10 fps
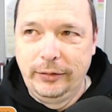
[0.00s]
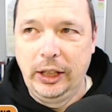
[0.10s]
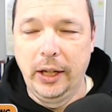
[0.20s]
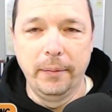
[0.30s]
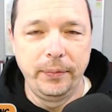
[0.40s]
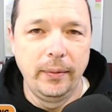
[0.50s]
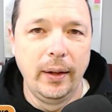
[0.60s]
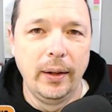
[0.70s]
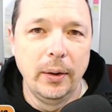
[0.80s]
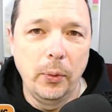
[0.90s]
you know,
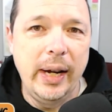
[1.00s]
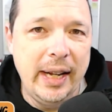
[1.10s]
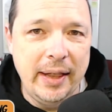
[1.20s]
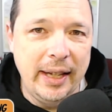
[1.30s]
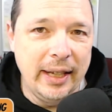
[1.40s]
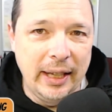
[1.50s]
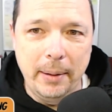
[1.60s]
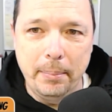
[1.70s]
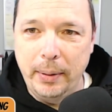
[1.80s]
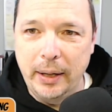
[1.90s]
win in the
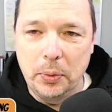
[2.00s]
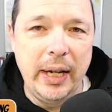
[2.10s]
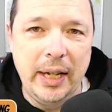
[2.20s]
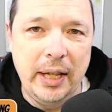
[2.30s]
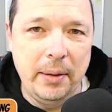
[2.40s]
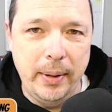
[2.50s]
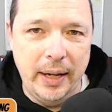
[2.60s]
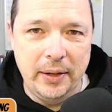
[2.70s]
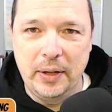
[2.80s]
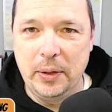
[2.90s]
Olympics, win in
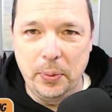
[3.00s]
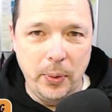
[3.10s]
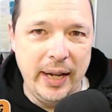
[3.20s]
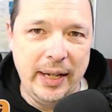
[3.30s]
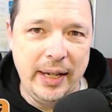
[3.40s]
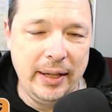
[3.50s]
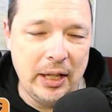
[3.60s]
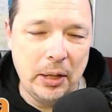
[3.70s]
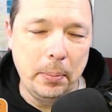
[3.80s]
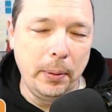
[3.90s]
business, win and
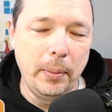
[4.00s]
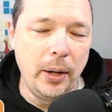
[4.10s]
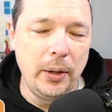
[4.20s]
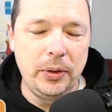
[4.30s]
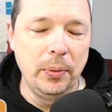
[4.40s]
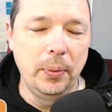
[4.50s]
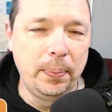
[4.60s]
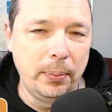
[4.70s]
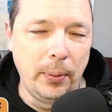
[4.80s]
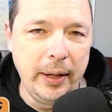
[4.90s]
get the promotion,
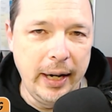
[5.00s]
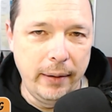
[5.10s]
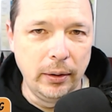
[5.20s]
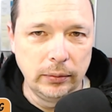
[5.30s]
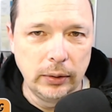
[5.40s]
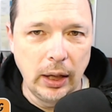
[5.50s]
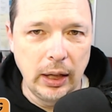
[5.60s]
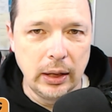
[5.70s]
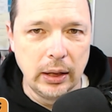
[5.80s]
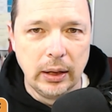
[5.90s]
whatever, right?